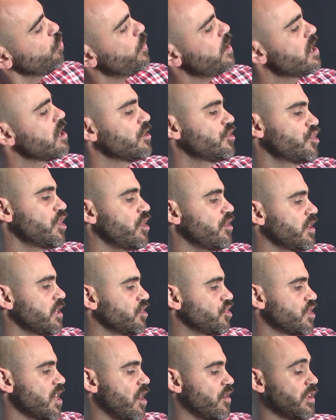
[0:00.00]
we all cheered
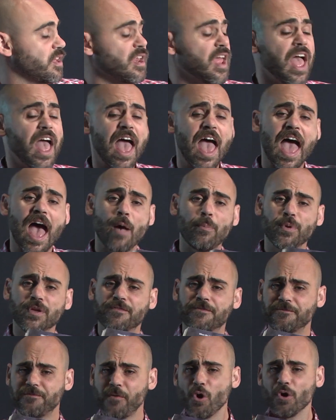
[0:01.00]
and shouted, "Happy
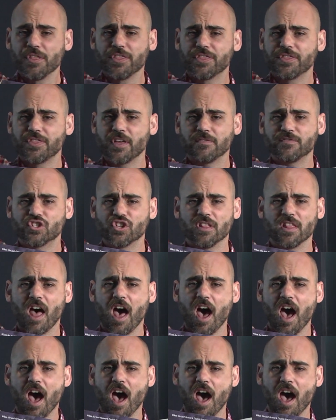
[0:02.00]
4th of
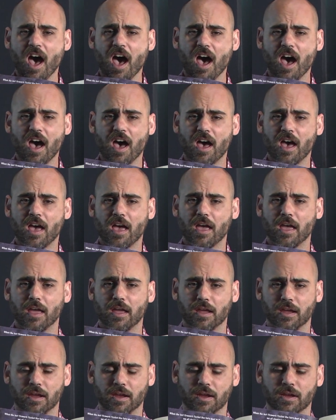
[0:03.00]

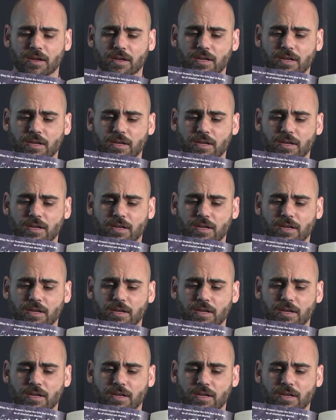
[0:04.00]
July!"